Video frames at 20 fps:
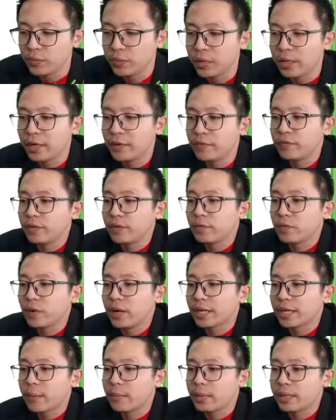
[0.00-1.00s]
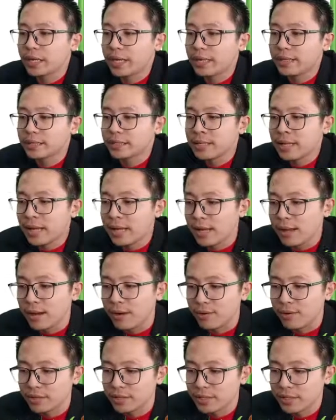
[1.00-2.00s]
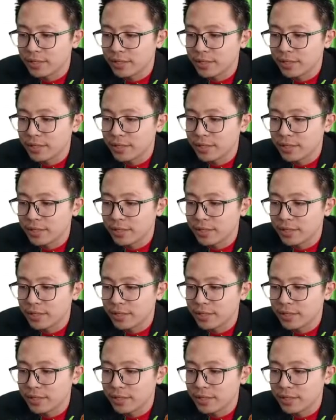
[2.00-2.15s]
and V1 can be cancelled out.